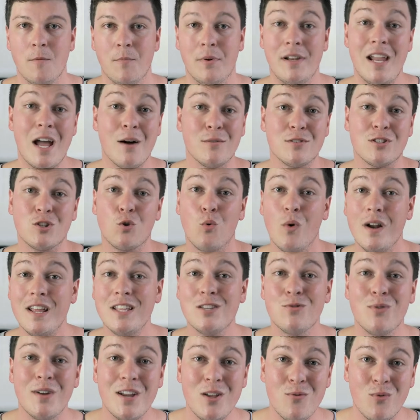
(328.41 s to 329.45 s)
But now it's
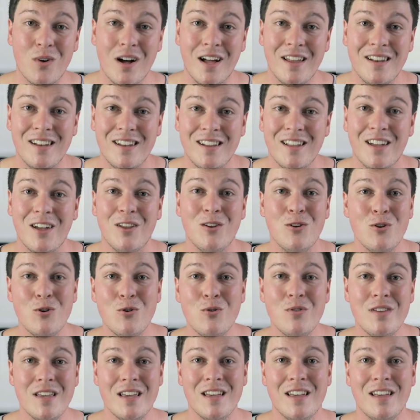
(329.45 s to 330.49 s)
2021, a new
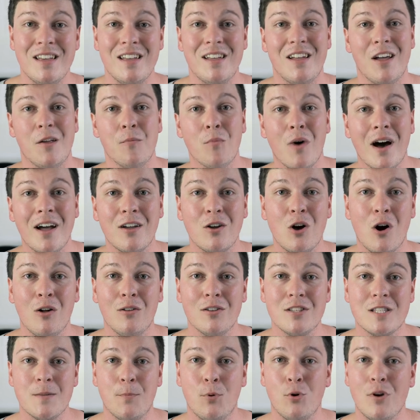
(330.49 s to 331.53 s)
year, and my
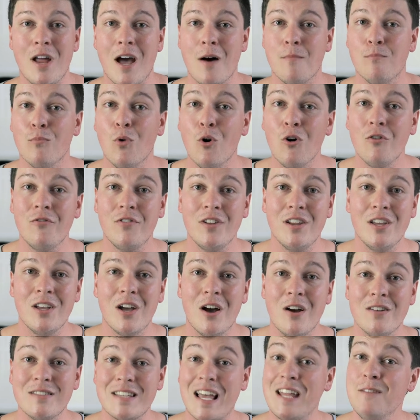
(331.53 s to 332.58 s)
goal is to put out more
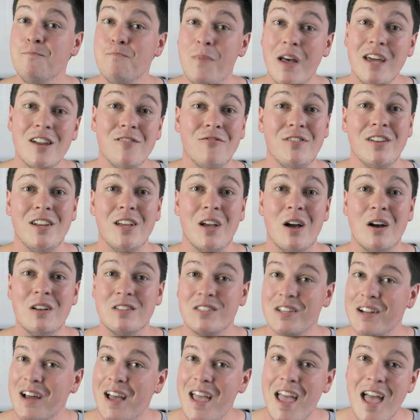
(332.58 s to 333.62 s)
videos and better
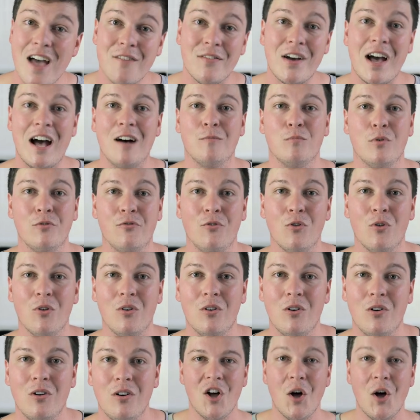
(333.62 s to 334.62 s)
videos than I ever have before.